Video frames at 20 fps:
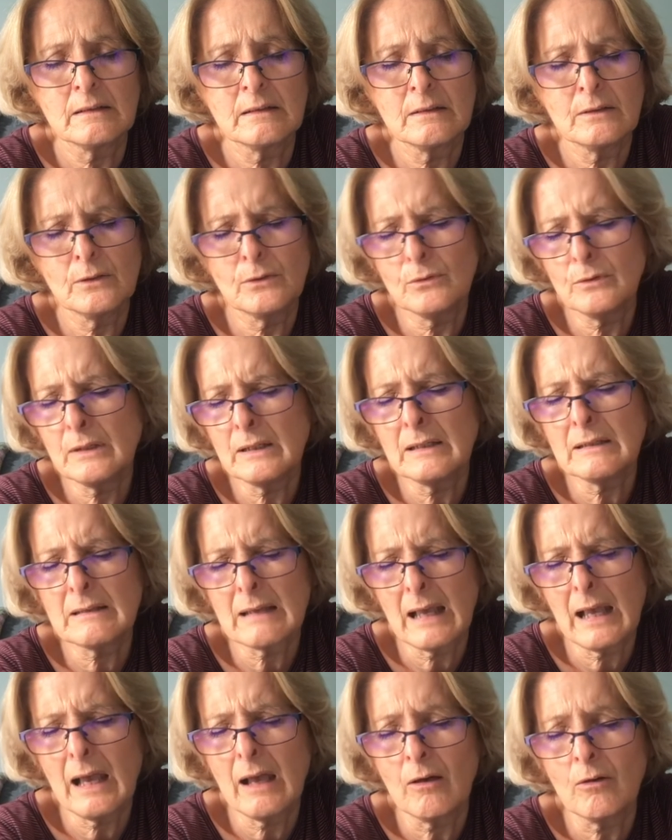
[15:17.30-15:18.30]

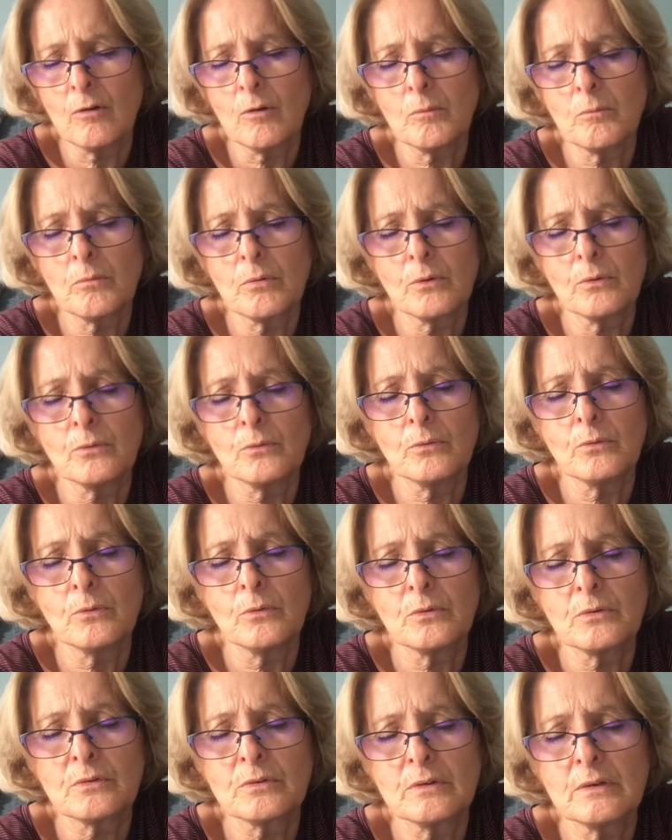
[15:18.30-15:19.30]
help,
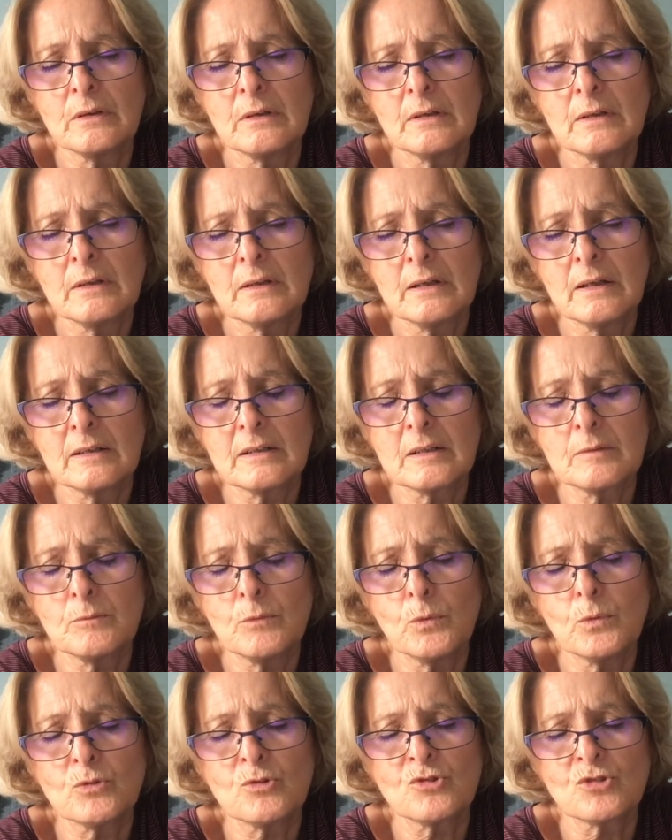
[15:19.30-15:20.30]
Lord, and a
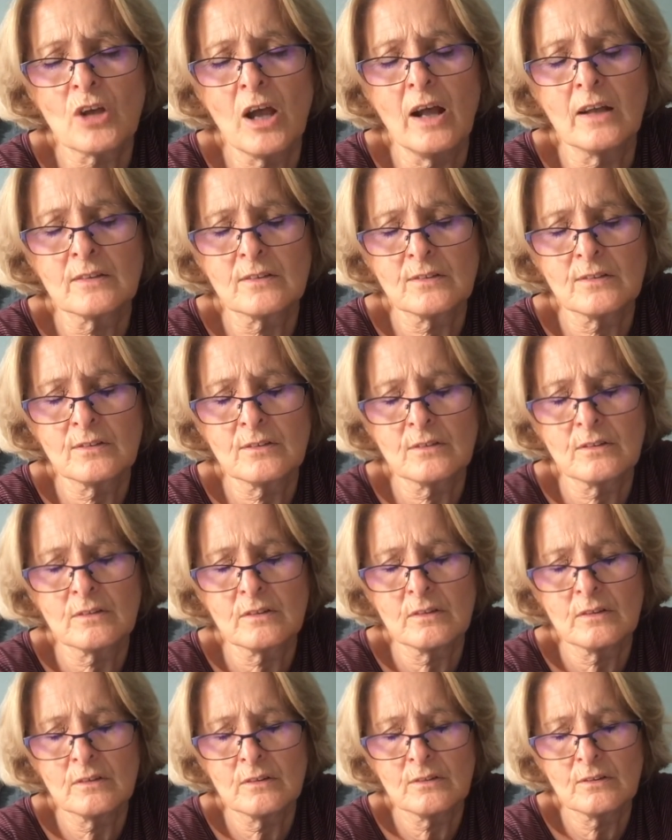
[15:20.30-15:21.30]
more just
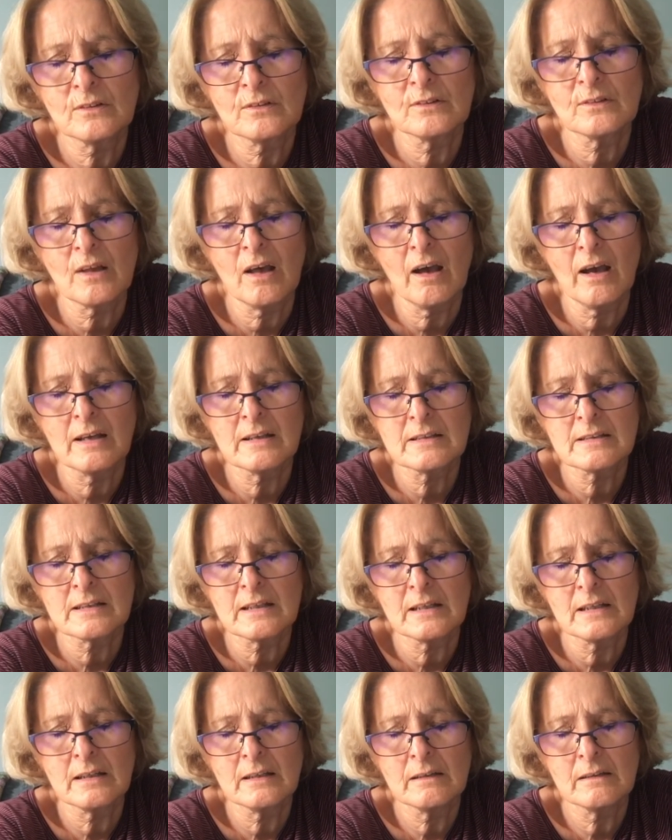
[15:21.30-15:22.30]

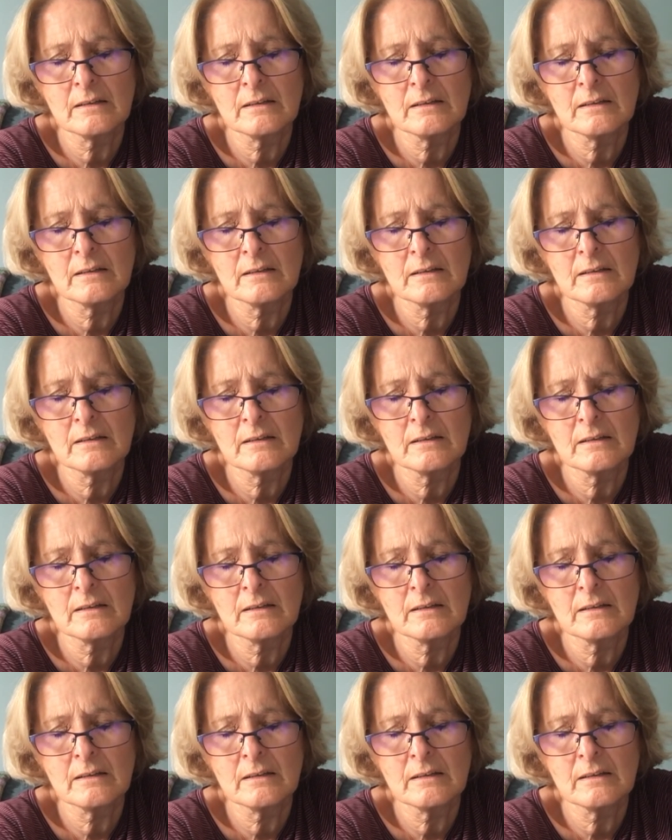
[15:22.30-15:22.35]
society.